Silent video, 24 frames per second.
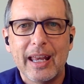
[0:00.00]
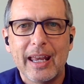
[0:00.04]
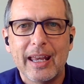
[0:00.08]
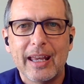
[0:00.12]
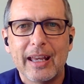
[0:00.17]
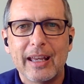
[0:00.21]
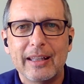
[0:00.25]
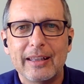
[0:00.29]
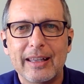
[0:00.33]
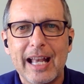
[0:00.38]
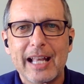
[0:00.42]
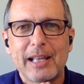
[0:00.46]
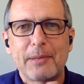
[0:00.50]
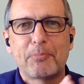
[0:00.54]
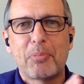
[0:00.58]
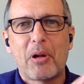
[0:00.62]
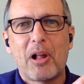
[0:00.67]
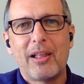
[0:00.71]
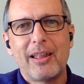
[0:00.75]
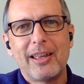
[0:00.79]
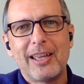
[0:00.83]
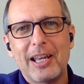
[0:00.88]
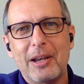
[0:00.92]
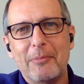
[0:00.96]
And that's
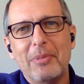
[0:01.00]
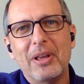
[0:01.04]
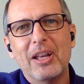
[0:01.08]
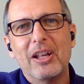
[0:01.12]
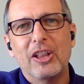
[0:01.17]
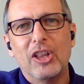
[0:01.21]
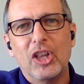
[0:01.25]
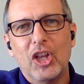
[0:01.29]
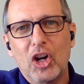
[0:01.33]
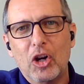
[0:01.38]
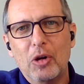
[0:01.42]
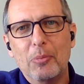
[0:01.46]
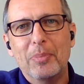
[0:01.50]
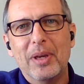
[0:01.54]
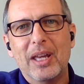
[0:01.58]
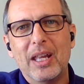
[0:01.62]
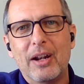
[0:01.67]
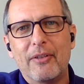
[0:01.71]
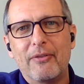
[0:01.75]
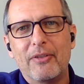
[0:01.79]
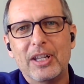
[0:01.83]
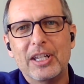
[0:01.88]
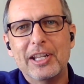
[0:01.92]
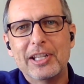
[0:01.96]
probably going to be a little bit
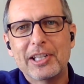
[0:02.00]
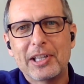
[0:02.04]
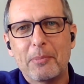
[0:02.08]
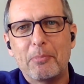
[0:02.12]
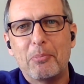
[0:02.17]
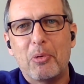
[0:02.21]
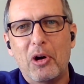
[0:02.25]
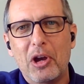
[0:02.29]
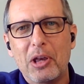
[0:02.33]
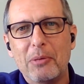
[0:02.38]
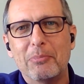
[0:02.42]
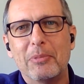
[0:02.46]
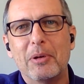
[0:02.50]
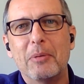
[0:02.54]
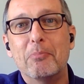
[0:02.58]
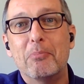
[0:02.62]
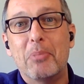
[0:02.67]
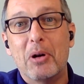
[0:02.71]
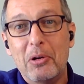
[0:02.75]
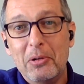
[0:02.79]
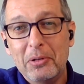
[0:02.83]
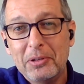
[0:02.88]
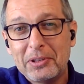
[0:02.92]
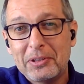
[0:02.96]
of a disappointment,
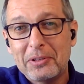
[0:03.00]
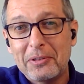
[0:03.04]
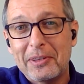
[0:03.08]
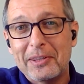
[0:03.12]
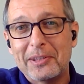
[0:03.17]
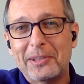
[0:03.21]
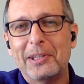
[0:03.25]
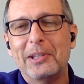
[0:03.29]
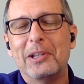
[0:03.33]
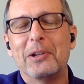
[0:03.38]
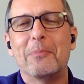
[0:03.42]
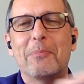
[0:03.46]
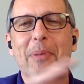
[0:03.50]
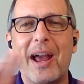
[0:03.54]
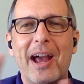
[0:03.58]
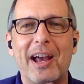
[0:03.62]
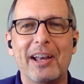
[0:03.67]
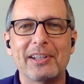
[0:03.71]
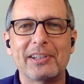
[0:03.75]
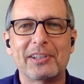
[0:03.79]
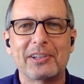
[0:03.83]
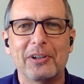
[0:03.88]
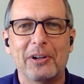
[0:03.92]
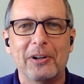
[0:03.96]
both to the senior
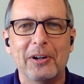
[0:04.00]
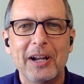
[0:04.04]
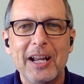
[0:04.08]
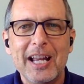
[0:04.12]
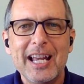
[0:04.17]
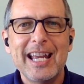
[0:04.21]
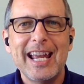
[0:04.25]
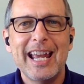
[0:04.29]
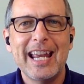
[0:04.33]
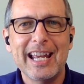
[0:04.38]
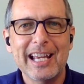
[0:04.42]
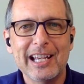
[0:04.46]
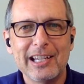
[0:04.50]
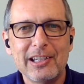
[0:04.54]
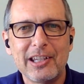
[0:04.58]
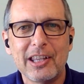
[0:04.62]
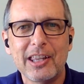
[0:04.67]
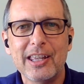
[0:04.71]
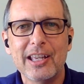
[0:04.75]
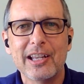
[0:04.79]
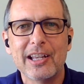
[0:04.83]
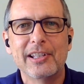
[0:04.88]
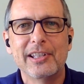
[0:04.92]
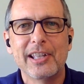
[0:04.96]
pastor and to
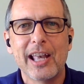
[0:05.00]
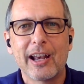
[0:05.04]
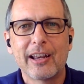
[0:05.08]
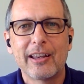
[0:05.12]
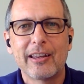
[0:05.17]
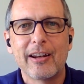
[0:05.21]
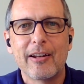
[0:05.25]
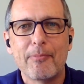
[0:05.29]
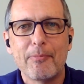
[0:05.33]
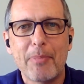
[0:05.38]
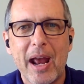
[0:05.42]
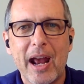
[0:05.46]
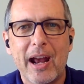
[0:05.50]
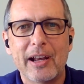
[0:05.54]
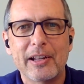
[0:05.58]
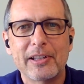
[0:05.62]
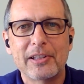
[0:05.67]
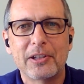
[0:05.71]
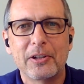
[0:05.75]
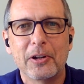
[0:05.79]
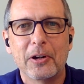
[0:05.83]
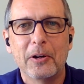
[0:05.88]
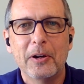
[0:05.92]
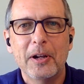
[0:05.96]
the executive
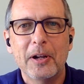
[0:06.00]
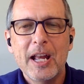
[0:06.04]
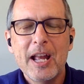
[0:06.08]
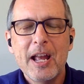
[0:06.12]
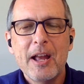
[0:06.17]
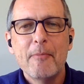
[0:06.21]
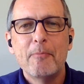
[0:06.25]
pastor.